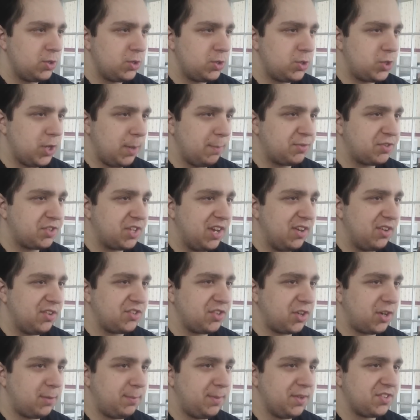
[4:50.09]
Jump
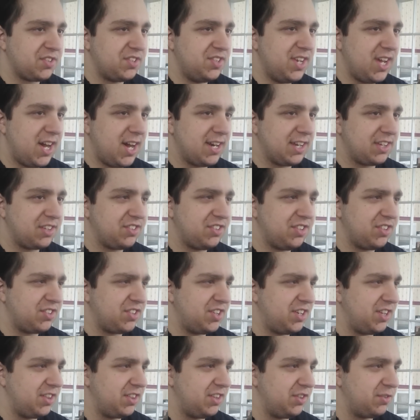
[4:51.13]
scares are almost
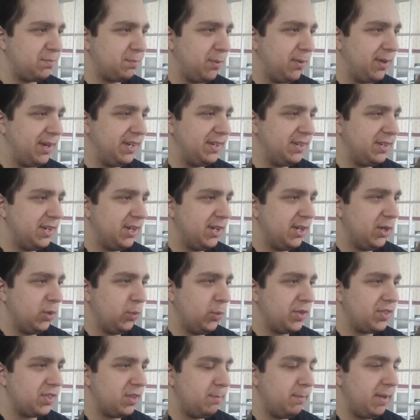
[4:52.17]
non-existent at this point,
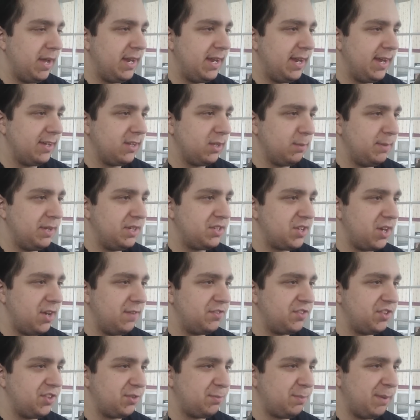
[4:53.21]
with the main element
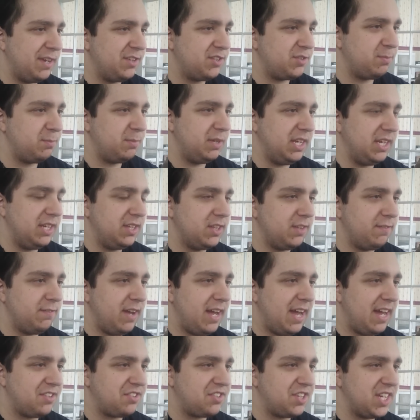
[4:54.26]
of suspense being the
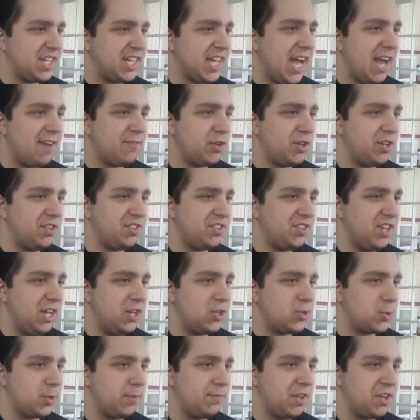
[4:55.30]
vast, cavernous
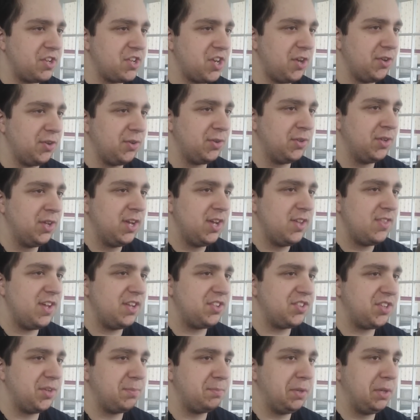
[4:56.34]
nature of the tunnel
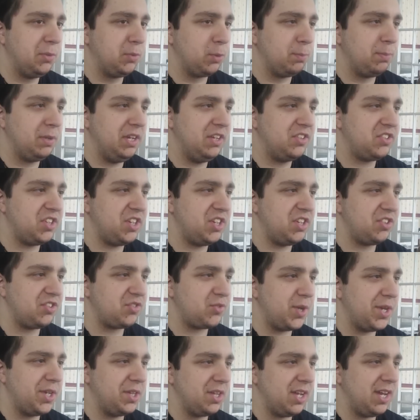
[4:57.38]
that simply repeats in a
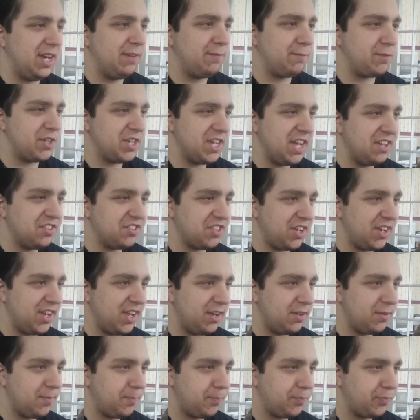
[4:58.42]
straight line for days on
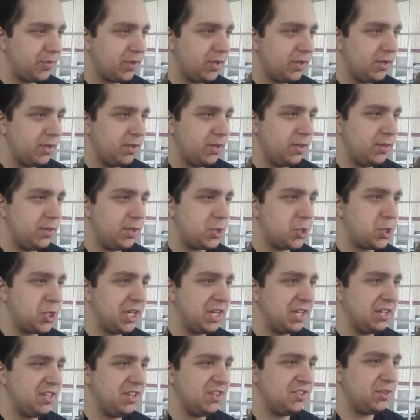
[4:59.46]
end. The
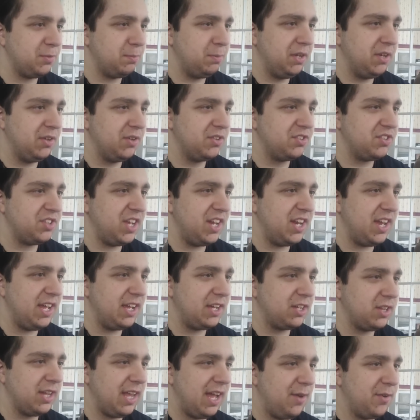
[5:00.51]
chick disappears in
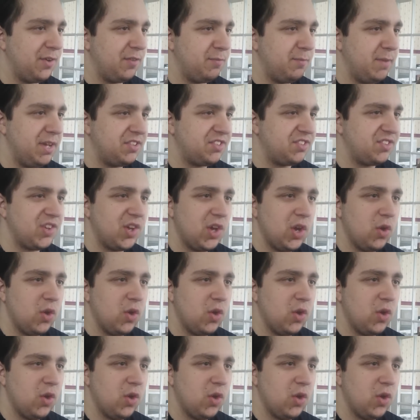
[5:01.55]
a cloud of mist,